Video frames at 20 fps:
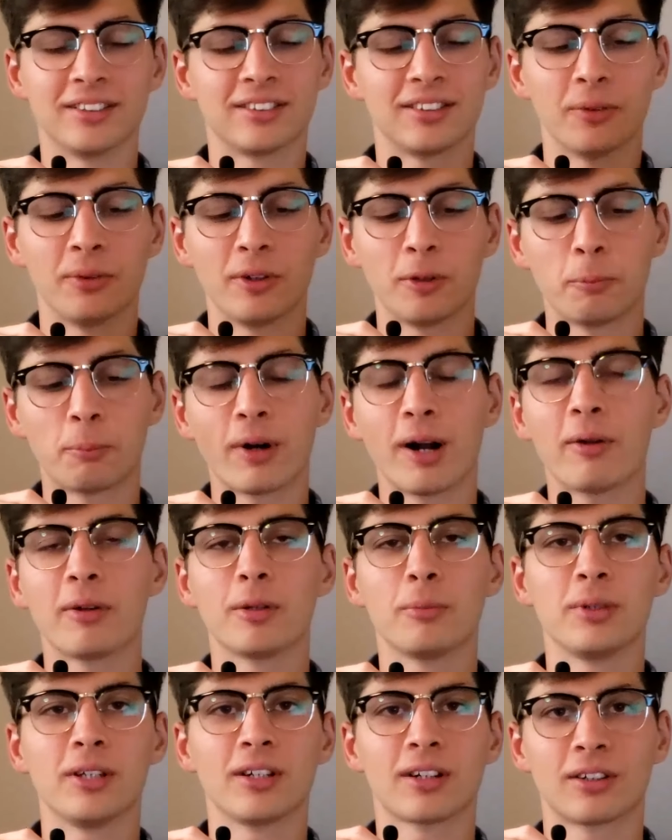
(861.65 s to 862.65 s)
So it would
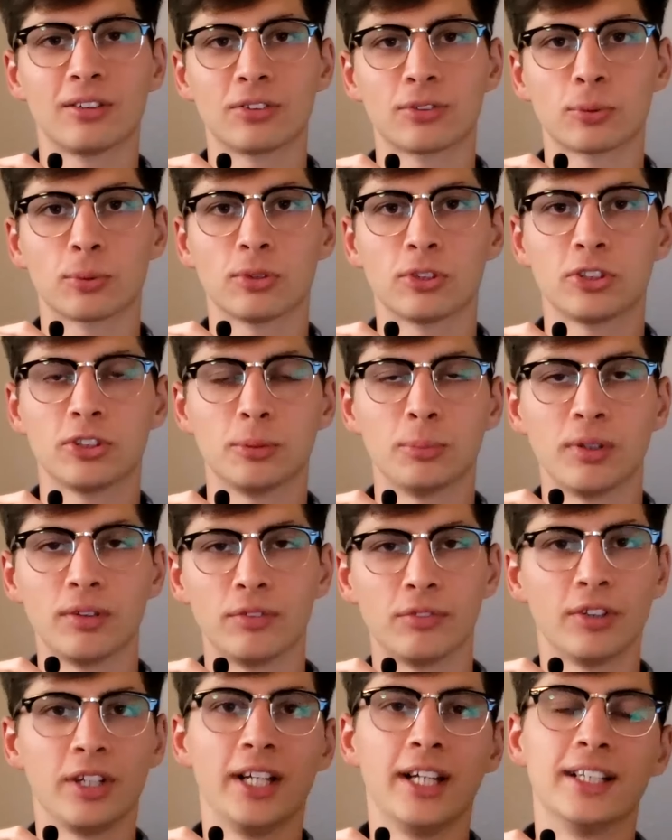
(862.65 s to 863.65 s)
probably be a consortium of
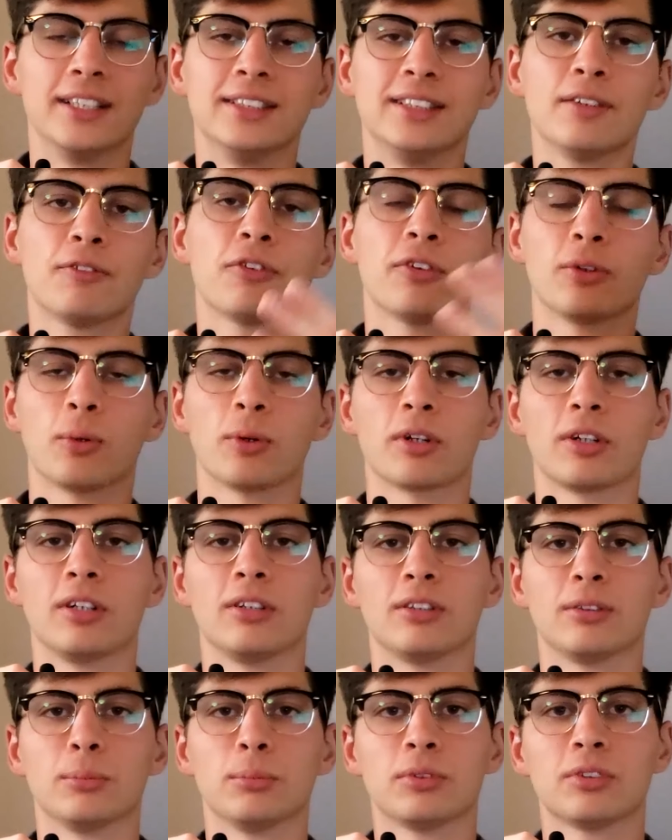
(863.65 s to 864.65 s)
different
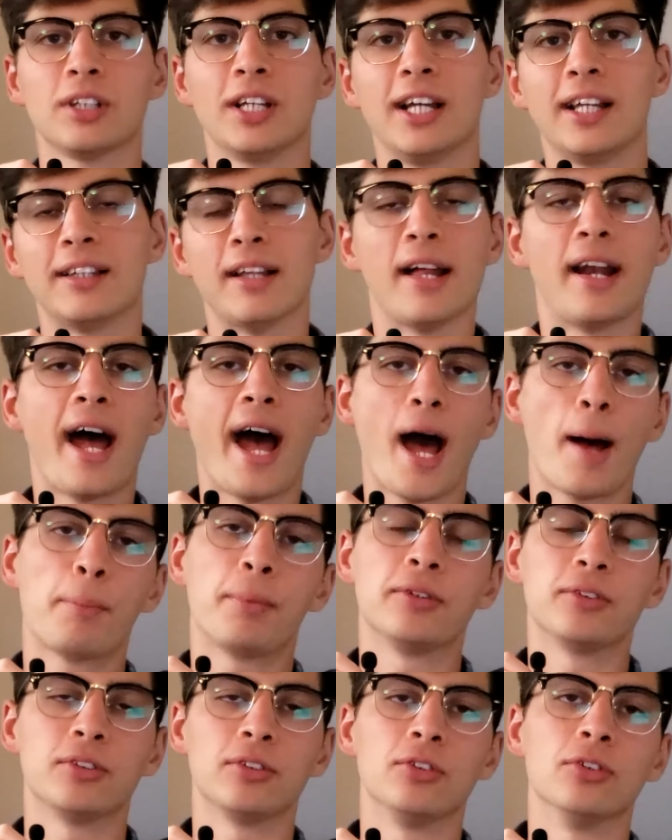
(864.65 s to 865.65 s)
organisms that
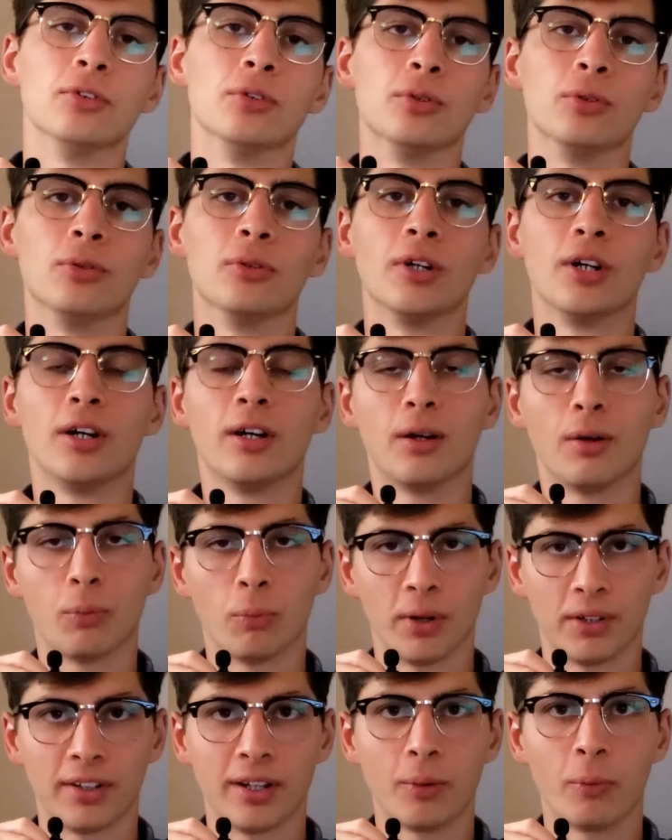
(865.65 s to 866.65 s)
happen to do
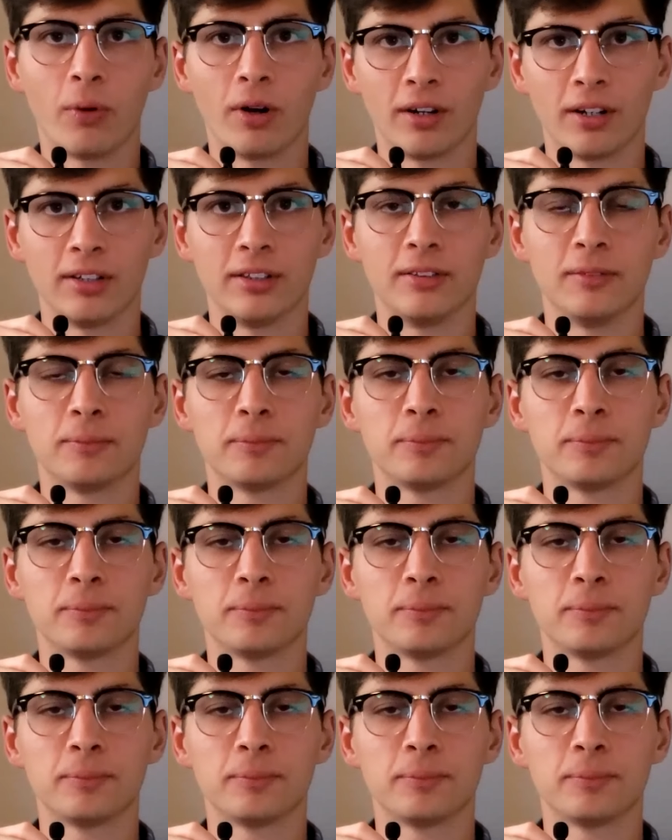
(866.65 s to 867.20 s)
what they wanted.